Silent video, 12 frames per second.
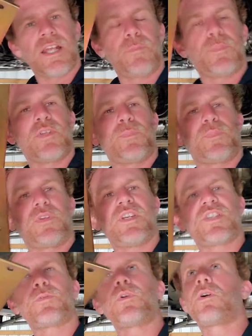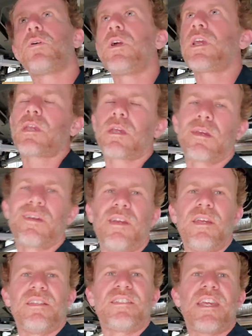up into place real quick.
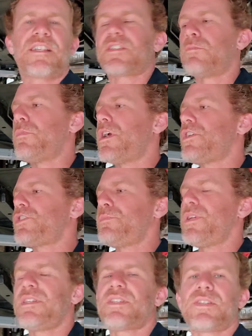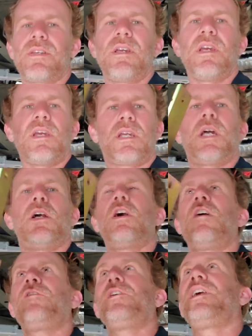Take some measurements, cut off what I